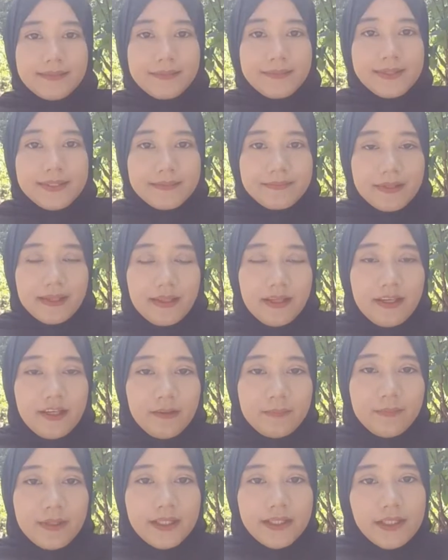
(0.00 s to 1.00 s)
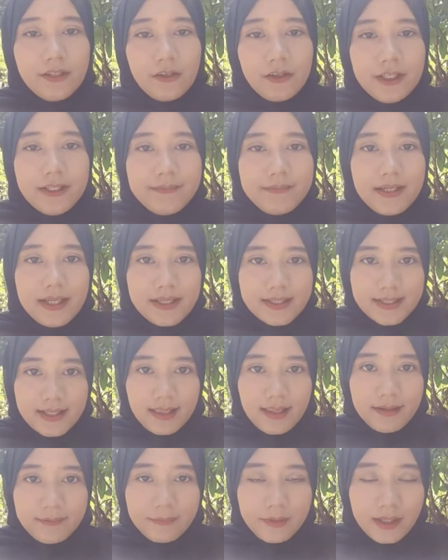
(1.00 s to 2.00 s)
Bismillahirrahmanirrahim.
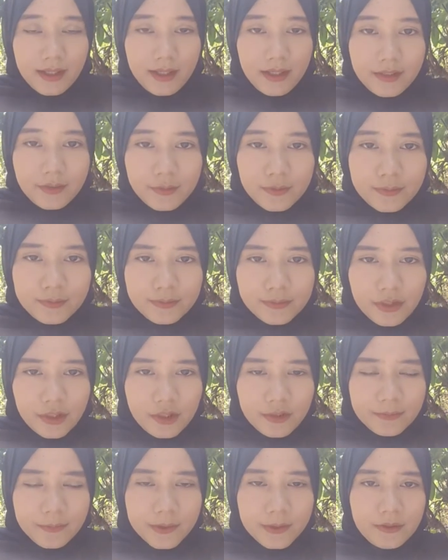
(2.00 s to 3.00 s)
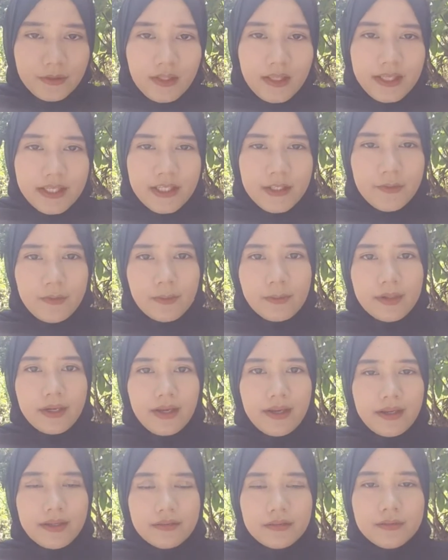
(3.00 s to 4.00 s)
Assalamualaikum warahmatullahi
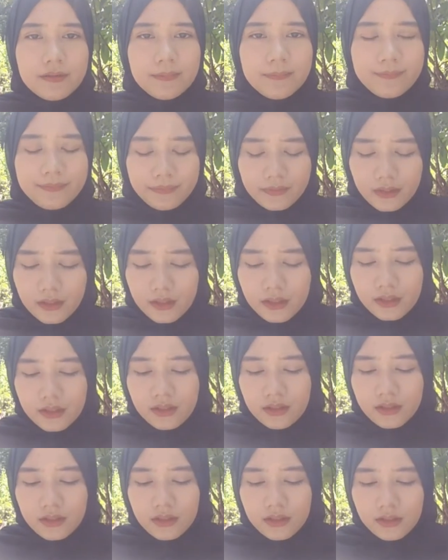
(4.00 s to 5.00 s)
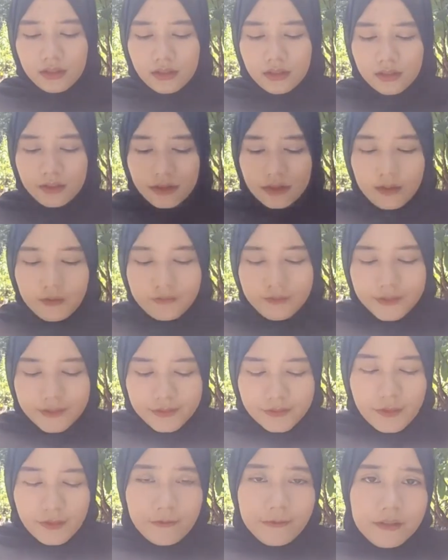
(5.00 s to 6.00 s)
wabarakatuh.
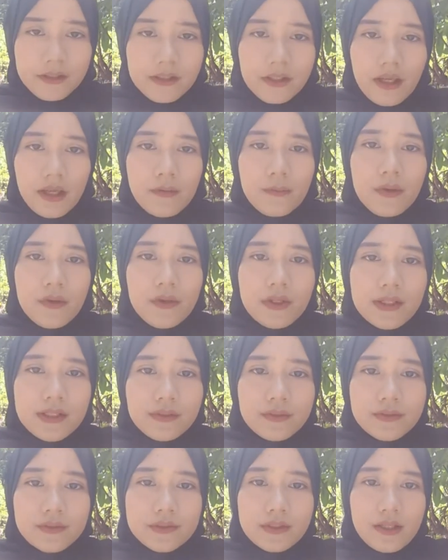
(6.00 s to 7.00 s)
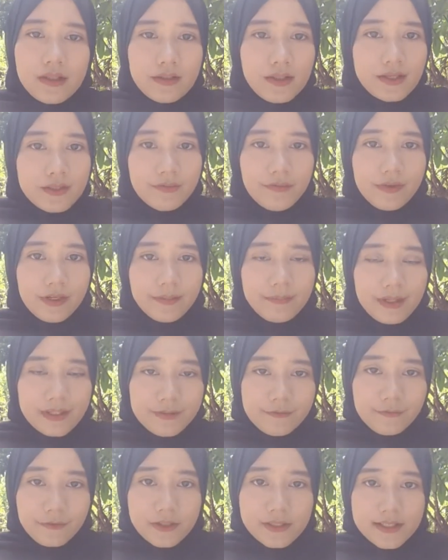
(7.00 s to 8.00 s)
First of all, I would like to say thanks very
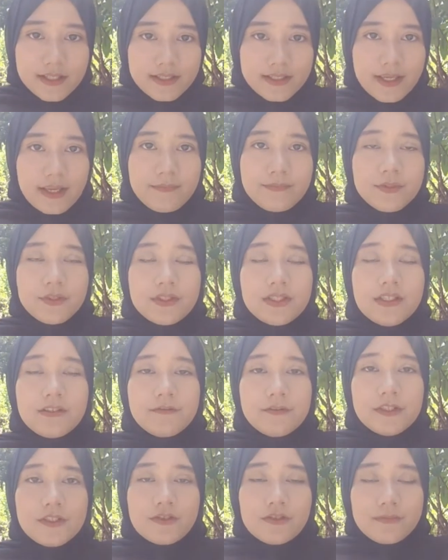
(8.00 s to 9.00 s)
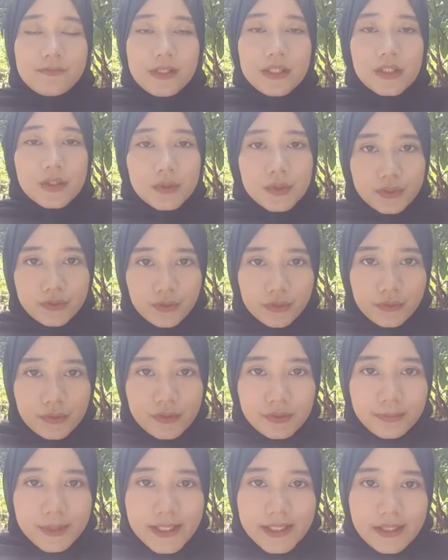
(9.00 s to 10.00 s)
much for the time given to me to
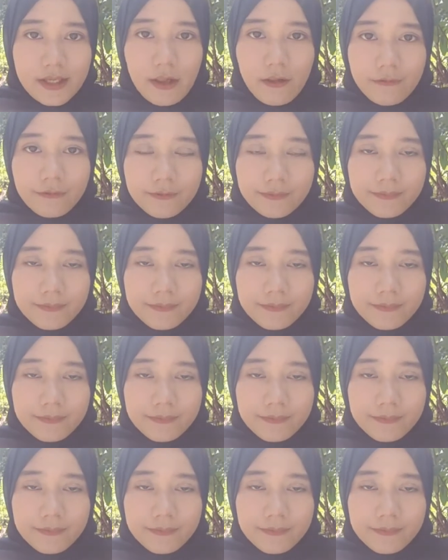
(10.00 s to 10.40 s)
introduce myself.